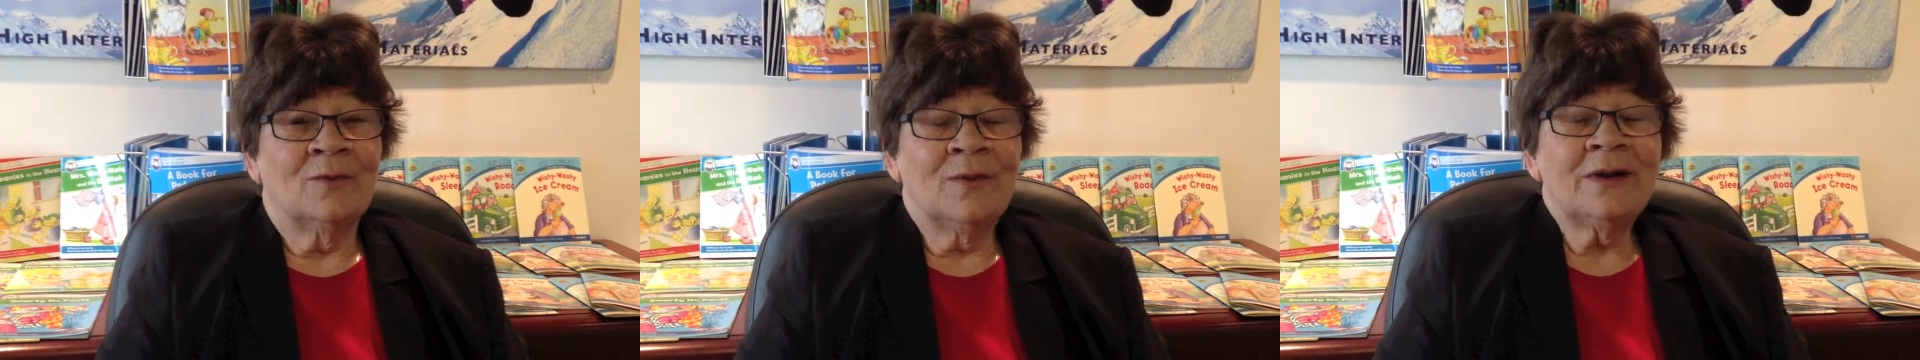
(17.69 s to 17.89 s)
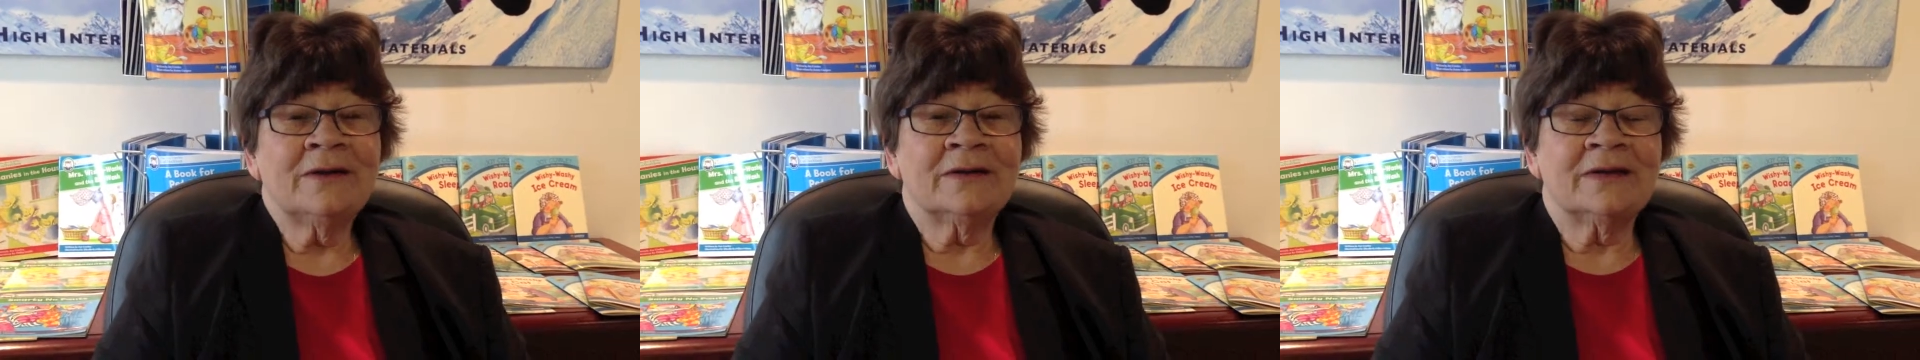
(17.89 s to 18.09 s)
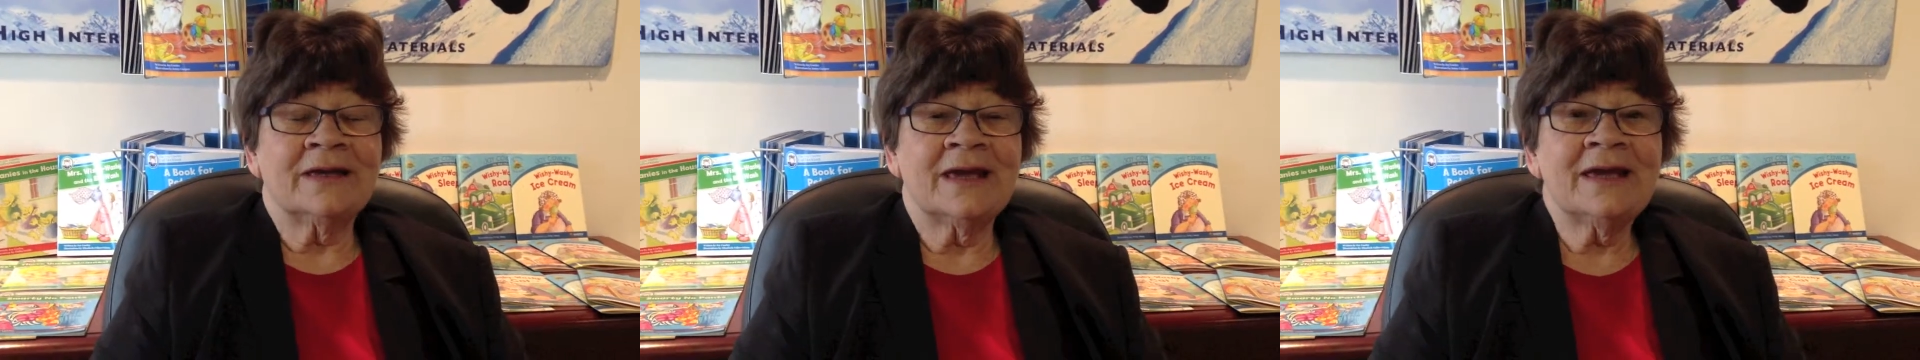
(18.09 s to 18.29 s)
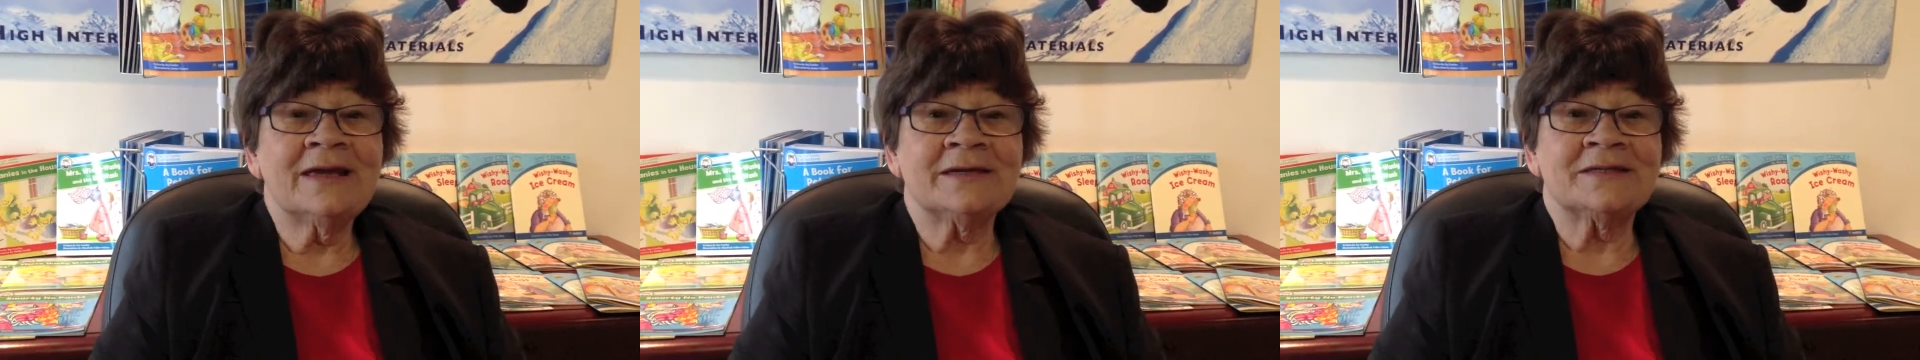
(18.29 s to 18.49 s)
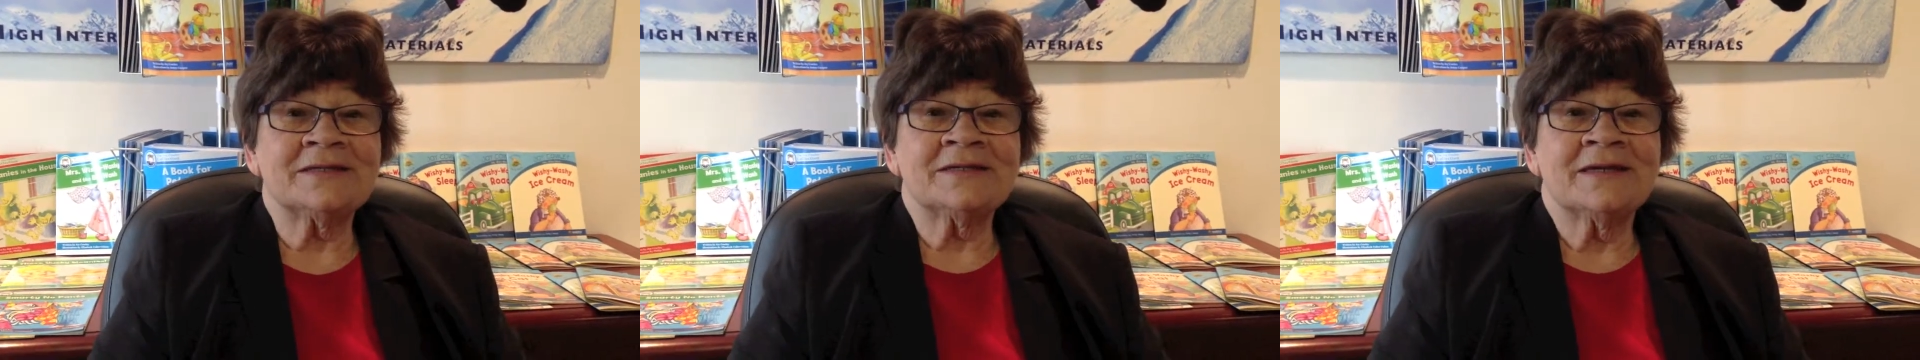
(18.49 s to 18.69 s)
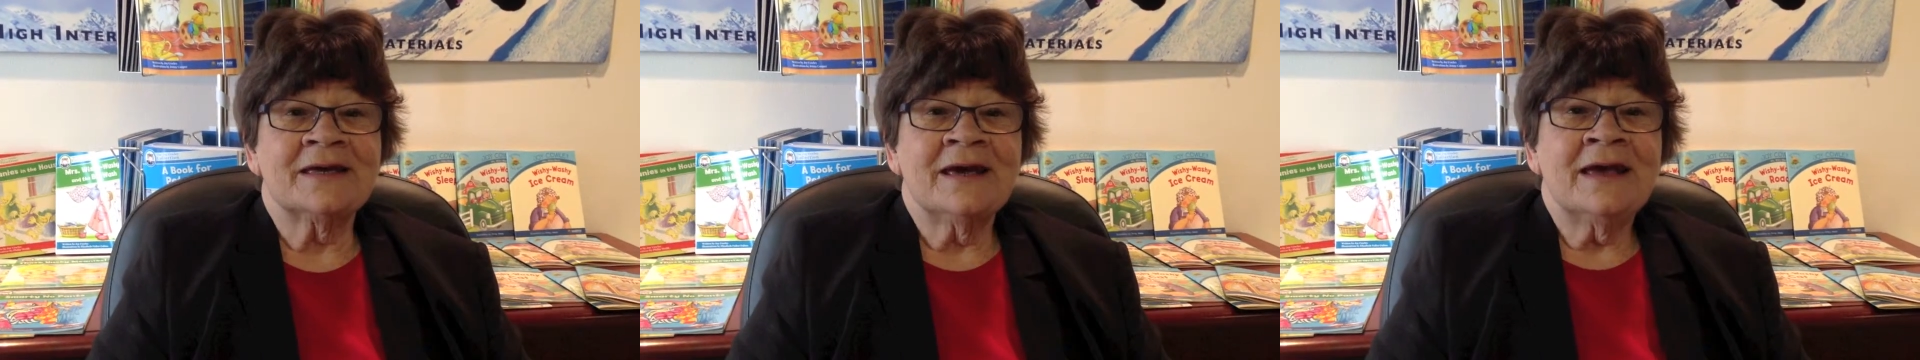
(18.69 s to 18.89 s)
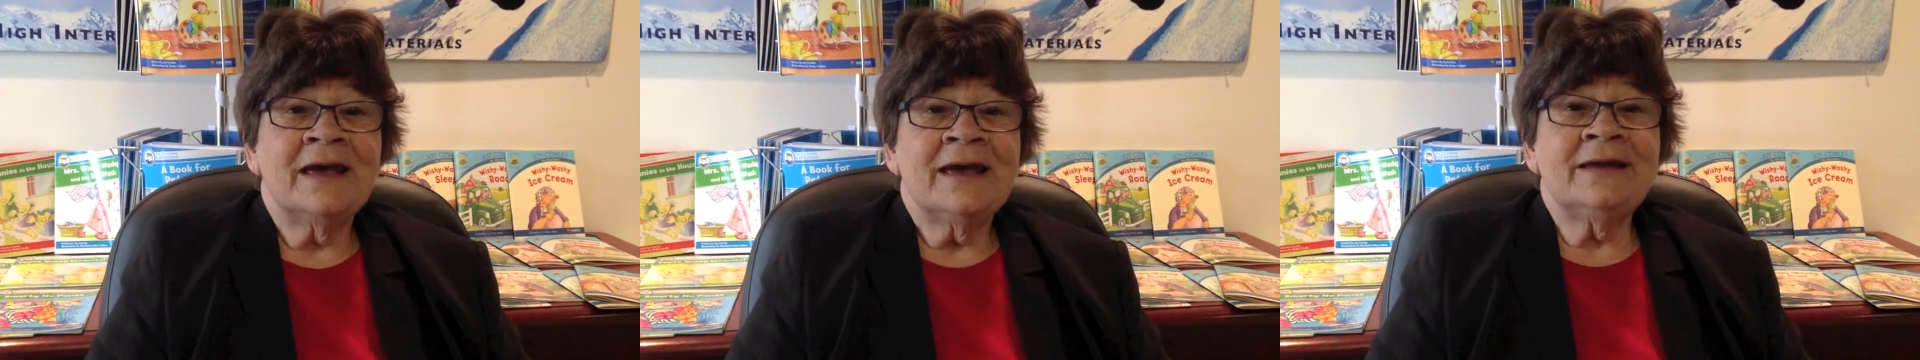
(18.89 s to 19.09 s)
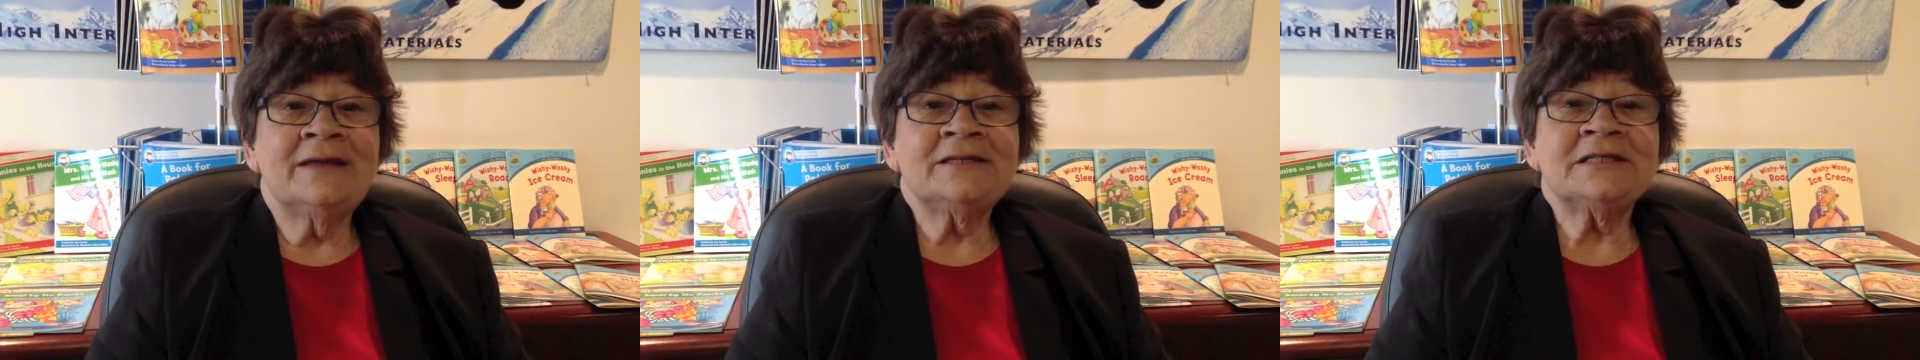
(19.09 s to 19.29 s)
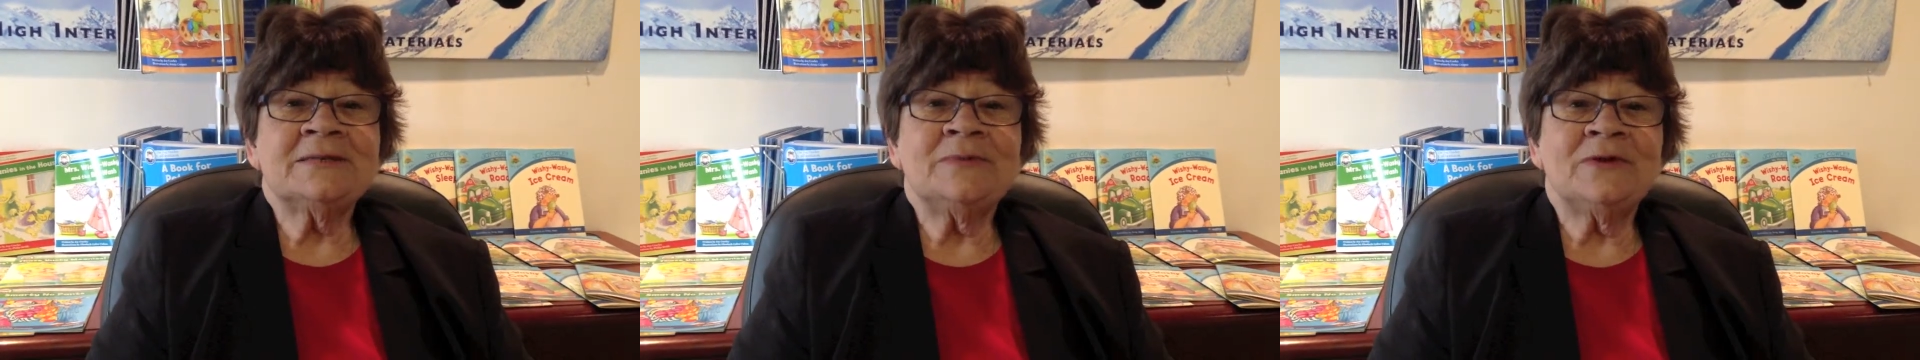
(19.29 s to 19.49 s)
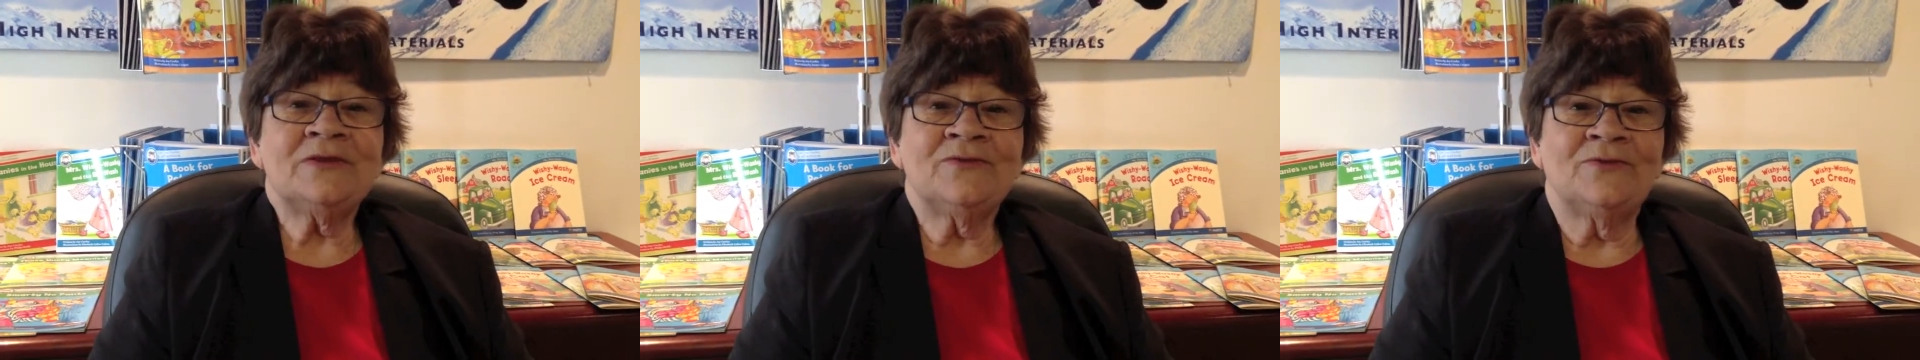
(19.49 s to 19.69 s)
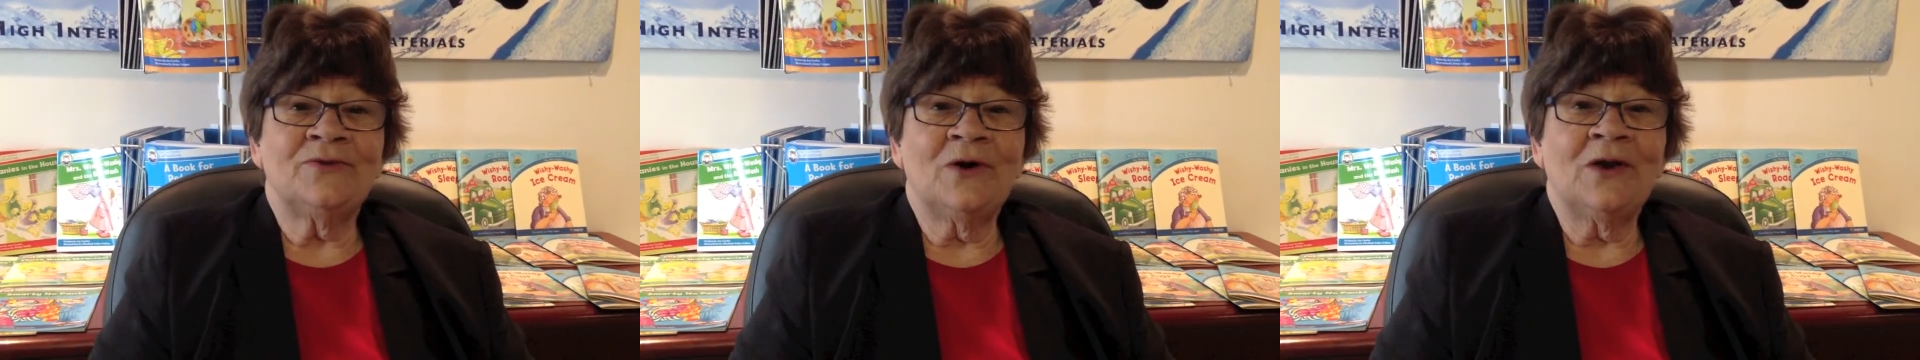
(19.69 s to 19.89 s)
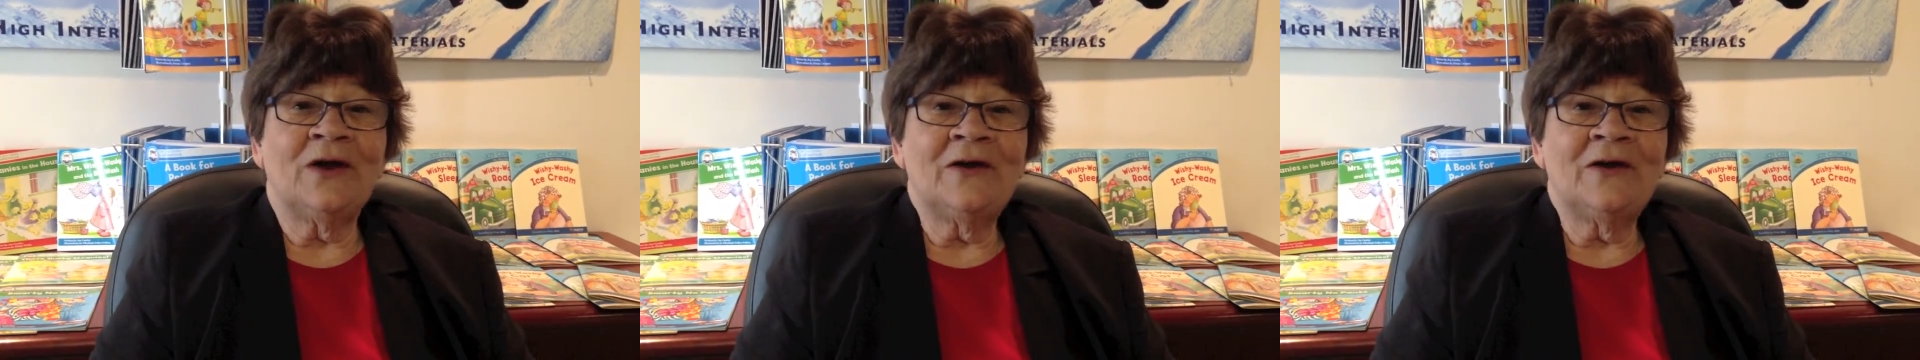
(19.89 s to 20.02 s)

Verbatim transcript: Well, yes. Elizabeth Fuller,